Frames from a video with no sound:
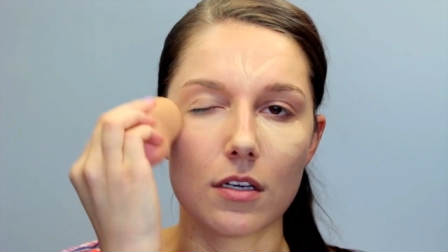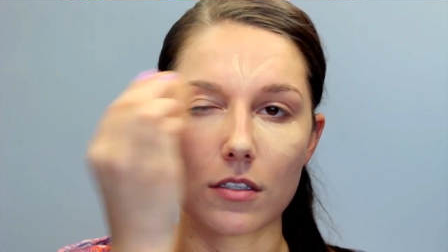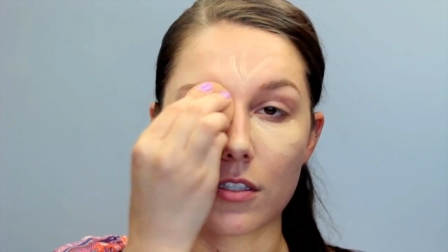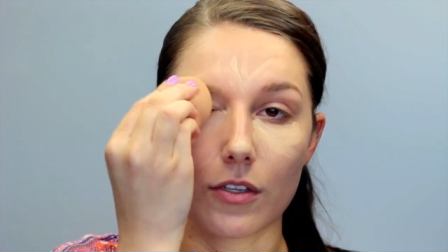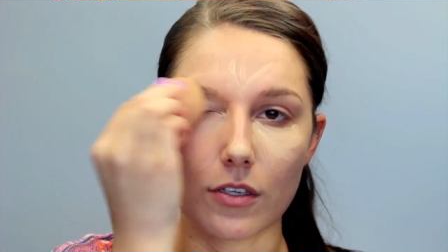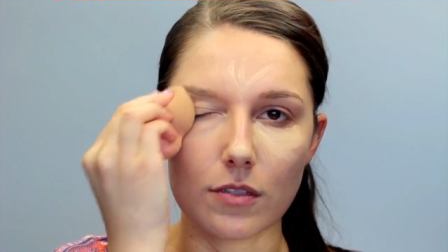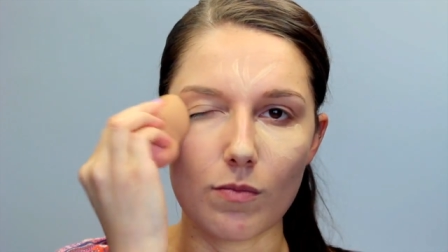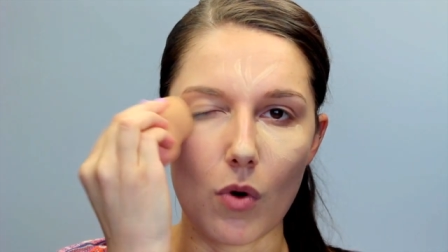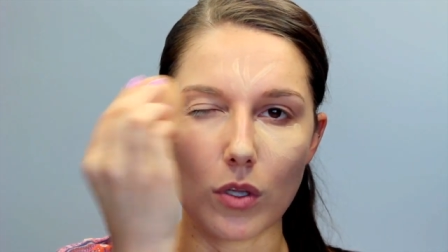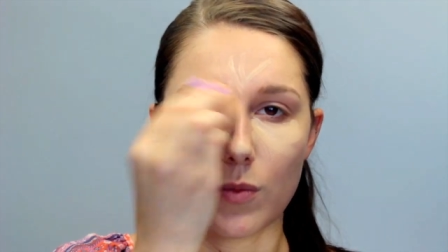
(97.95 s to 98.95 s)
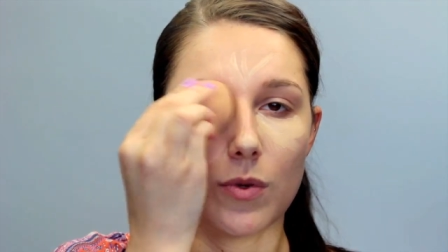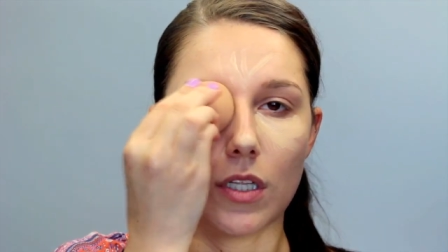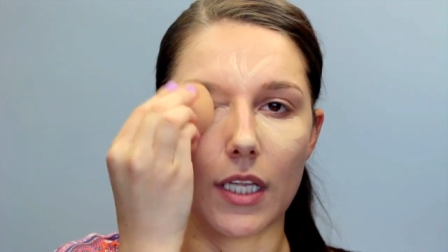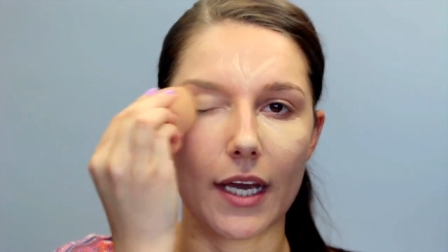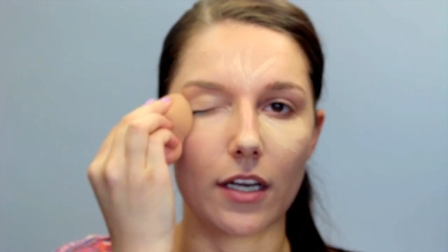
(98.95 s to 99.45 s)
So there's multiple
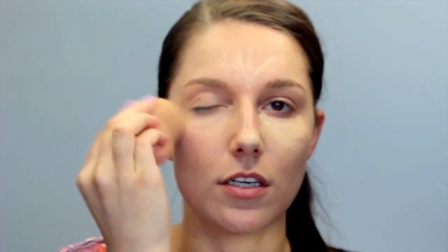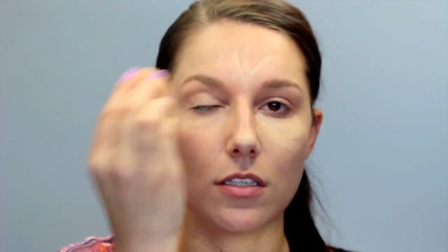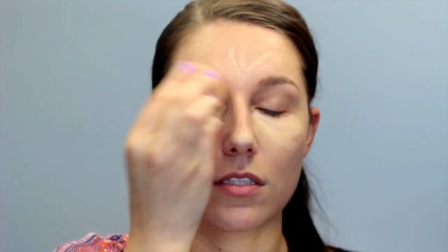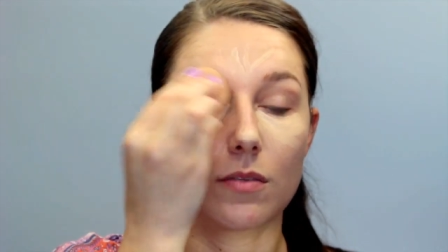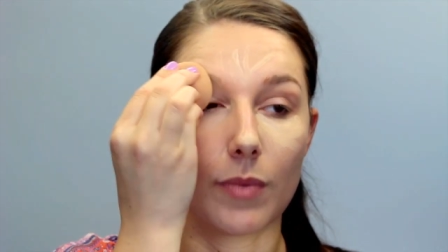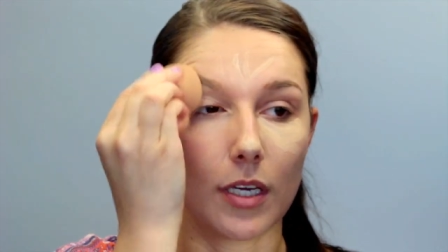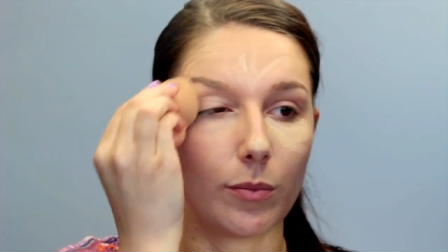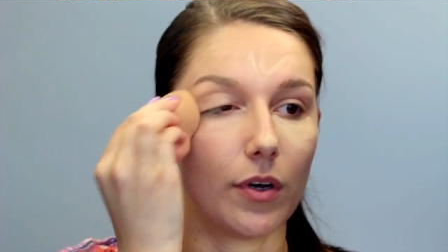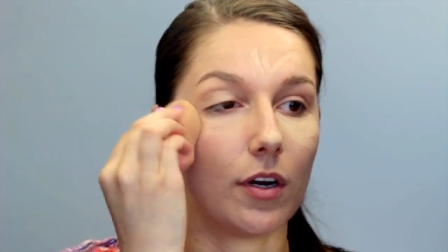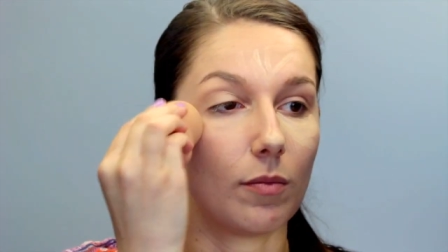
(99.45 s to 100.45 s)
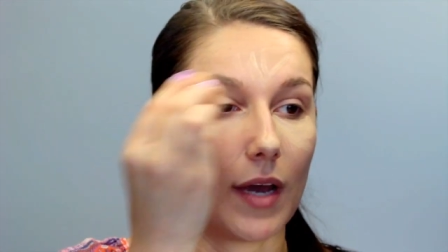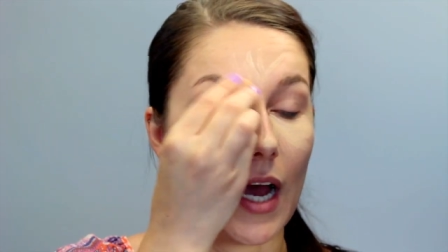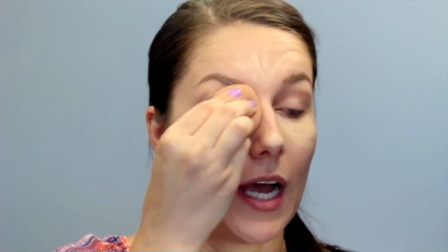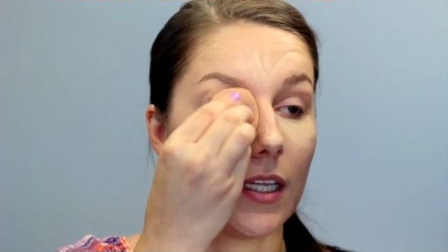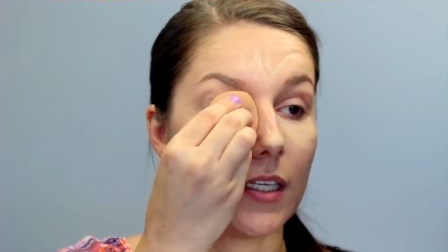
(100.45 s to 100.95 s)
layers being put on my
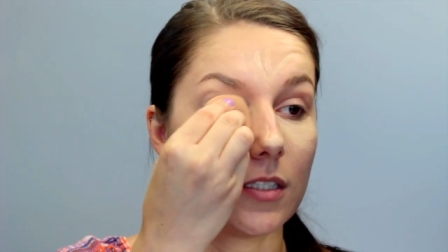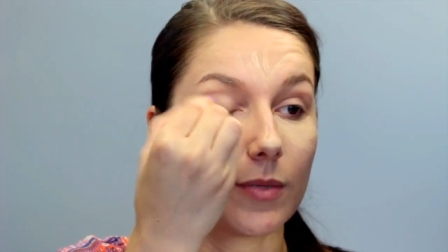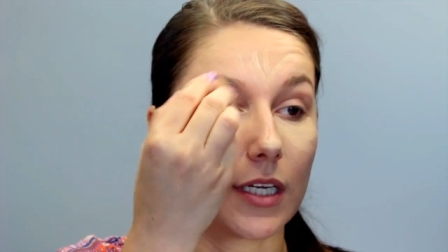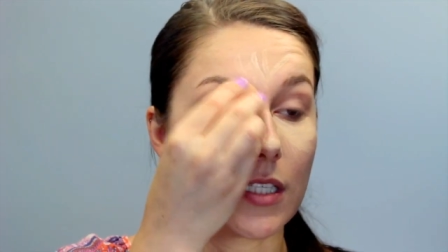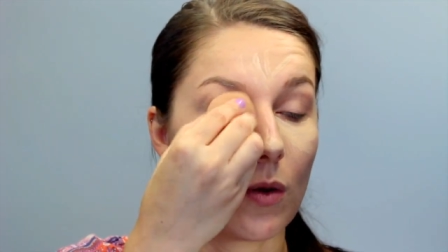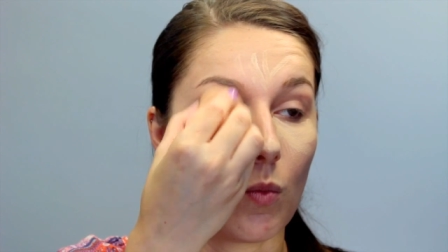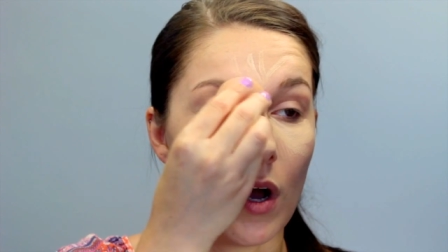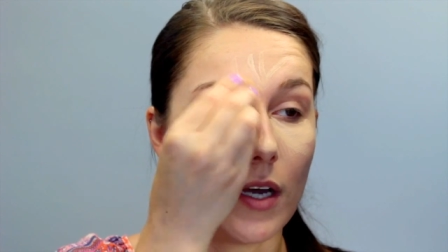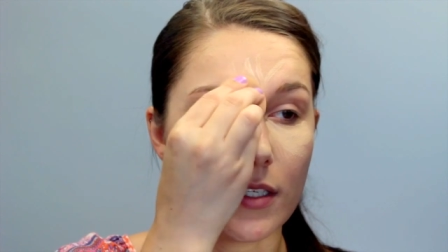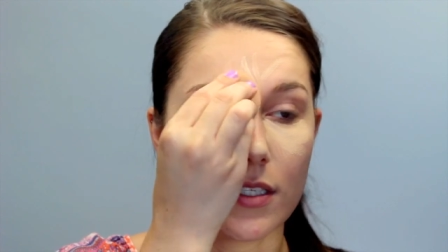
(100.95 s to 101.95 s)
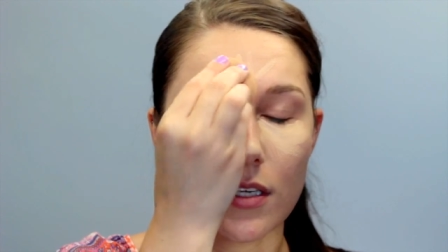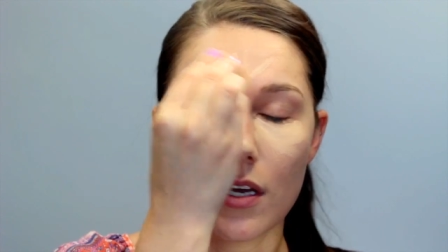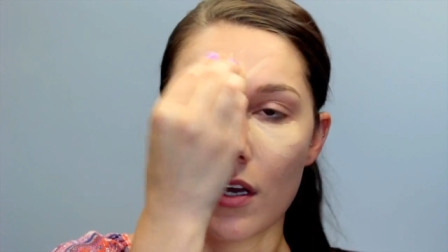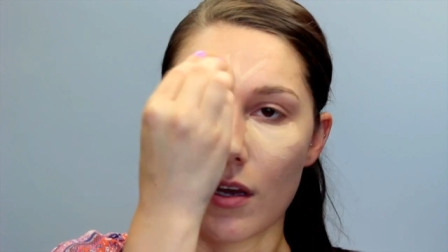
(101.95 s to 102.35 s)
eyelids because I want